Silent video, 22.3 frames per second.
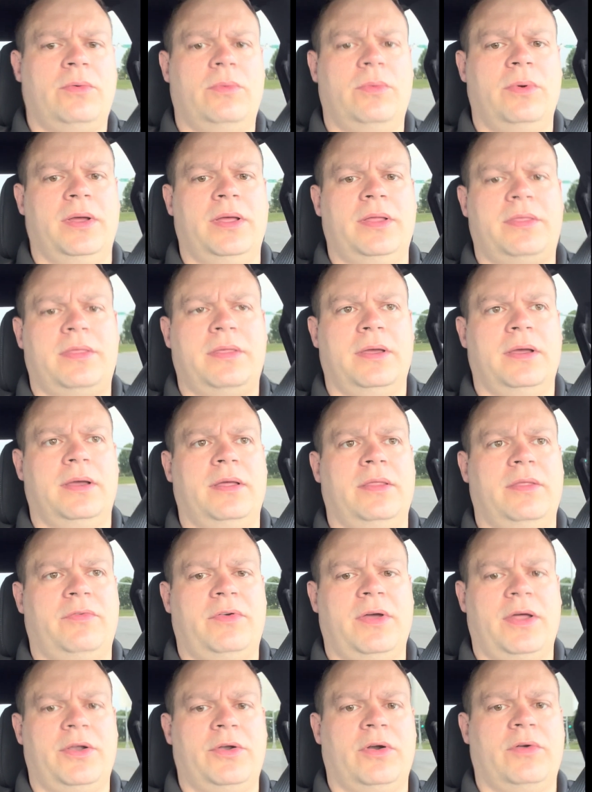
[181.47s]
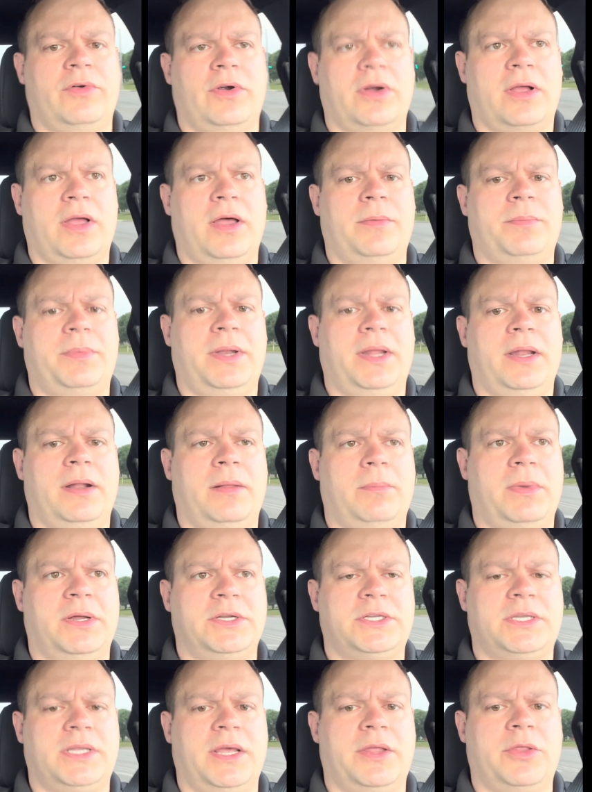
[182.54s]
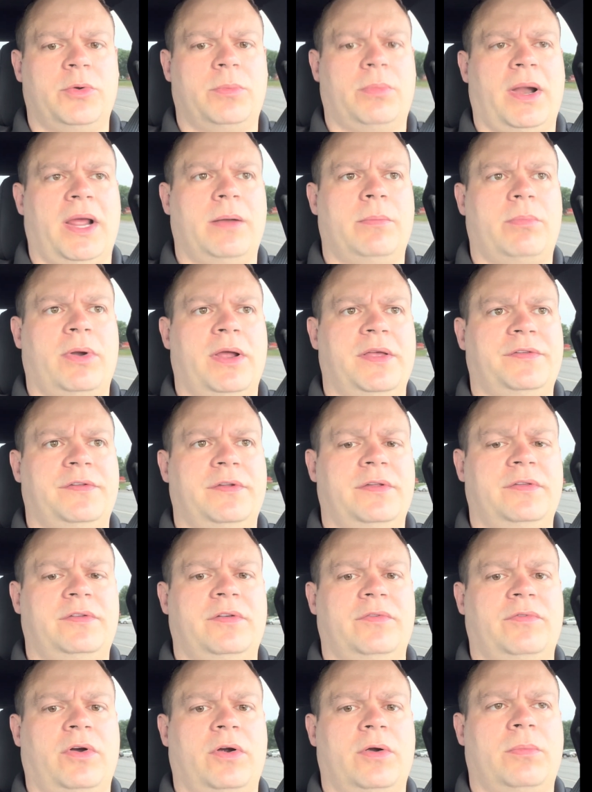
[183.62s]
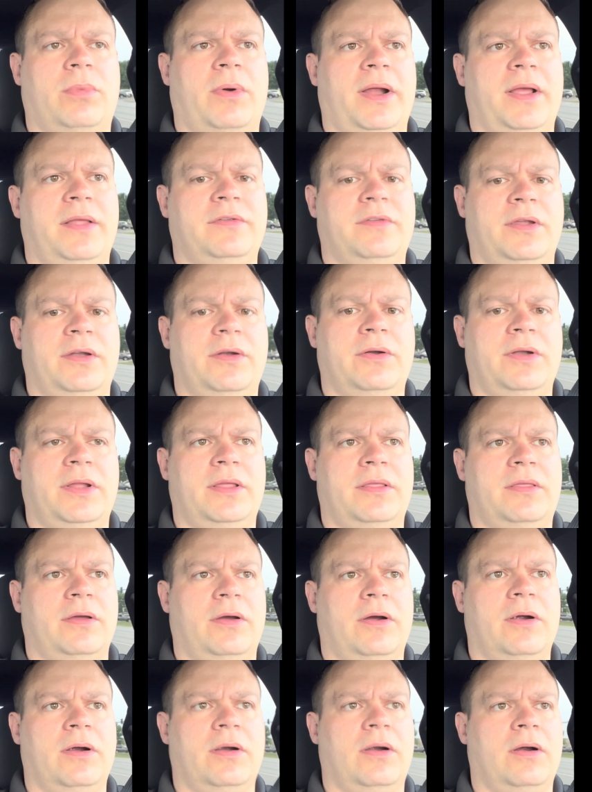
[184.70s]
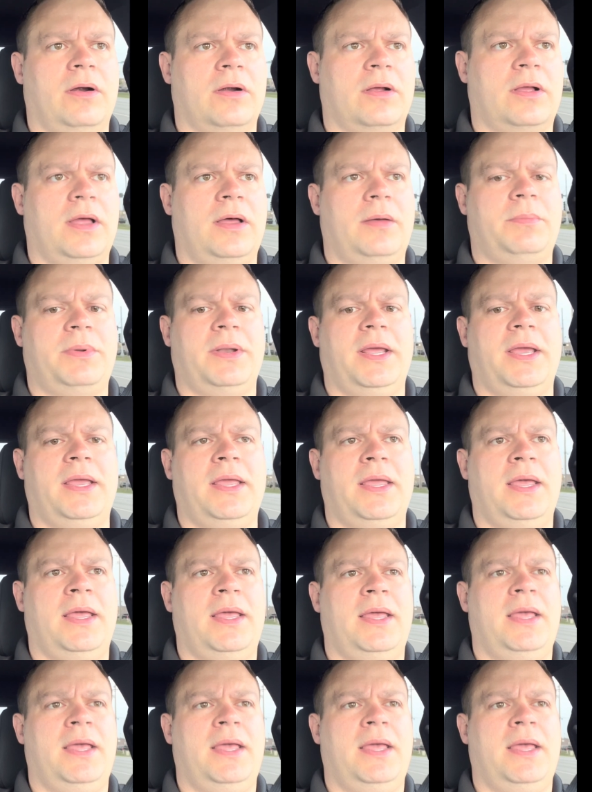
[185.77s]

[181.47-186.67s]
with the founder of our company and a bunch of the other brand presidents of our brands underneath our company.